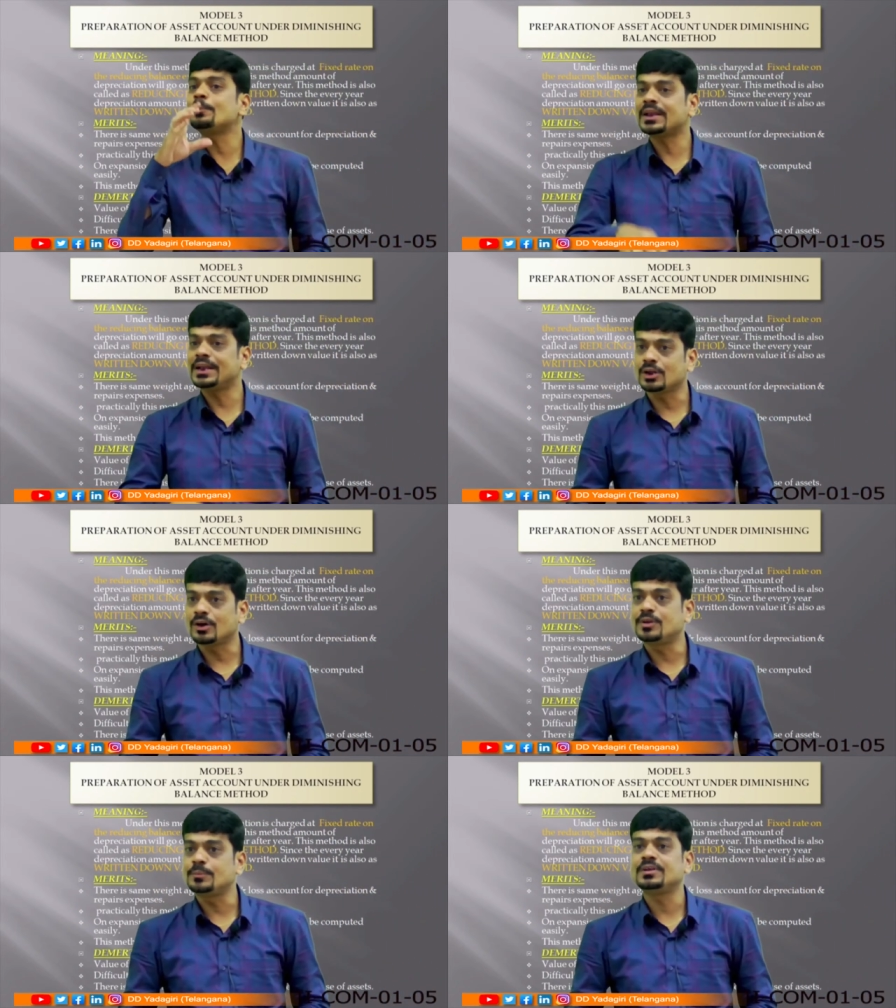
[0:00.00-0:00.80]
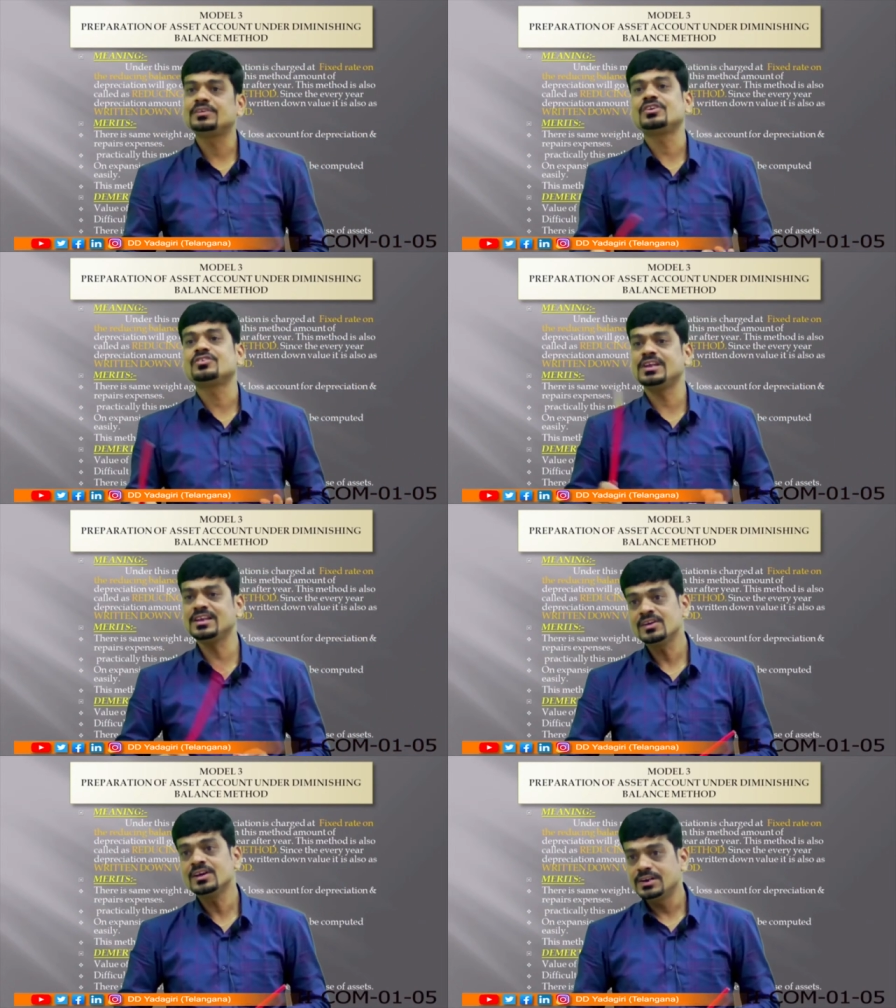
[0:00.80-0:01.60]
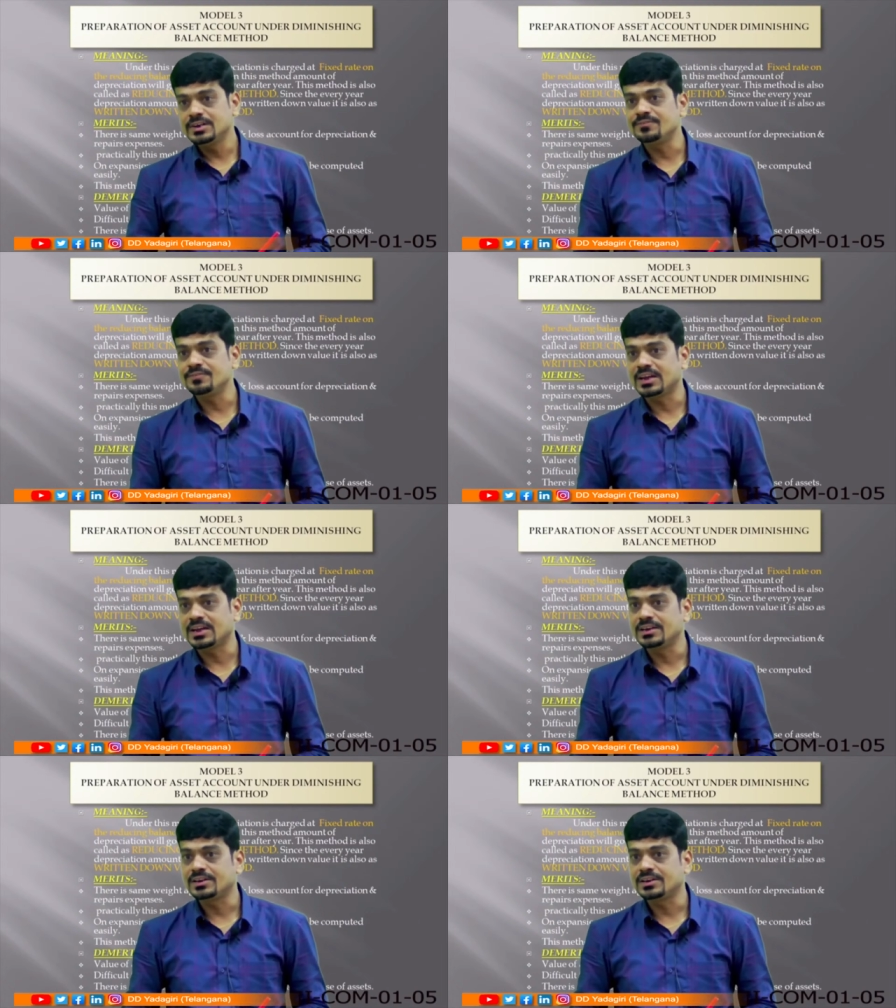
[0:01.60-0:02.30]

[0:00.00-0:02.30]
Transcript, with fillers: rate of depreciation, is difficult.